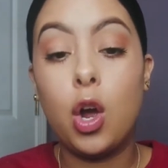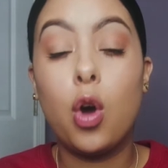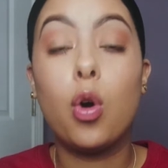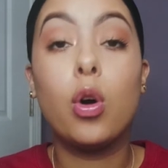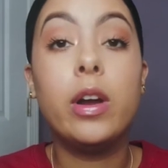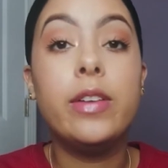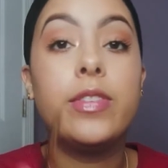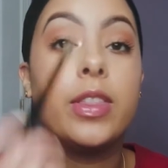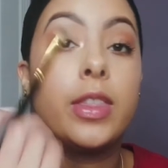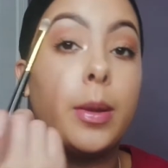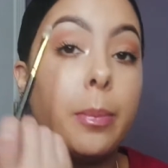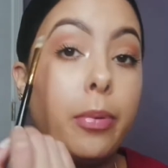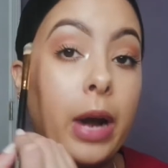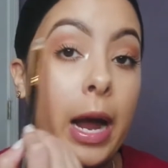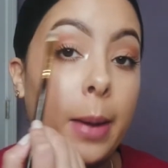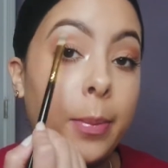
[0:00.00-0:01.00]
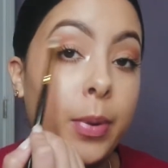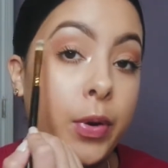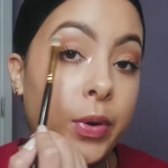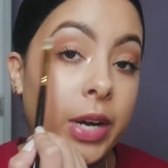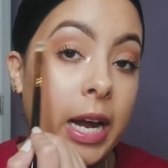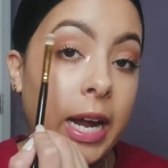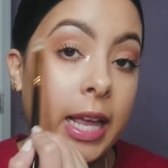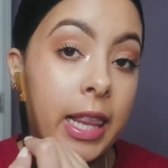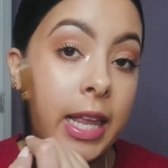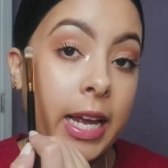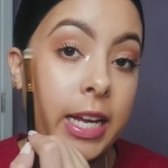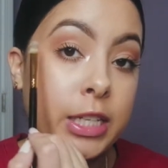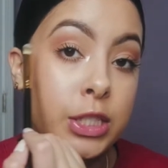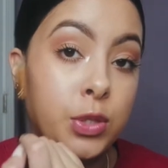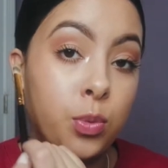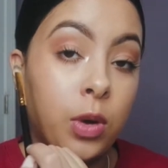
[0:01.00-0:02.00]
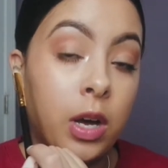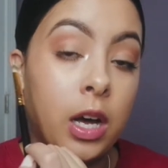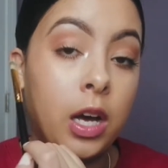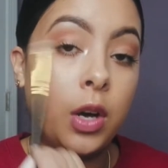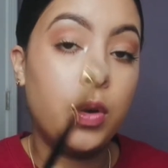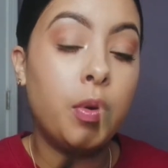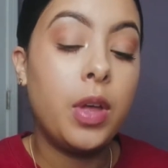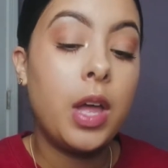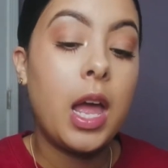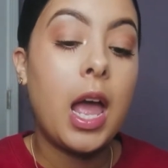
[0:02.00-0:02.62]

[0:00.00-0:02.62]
or even the brow bone highlight as well.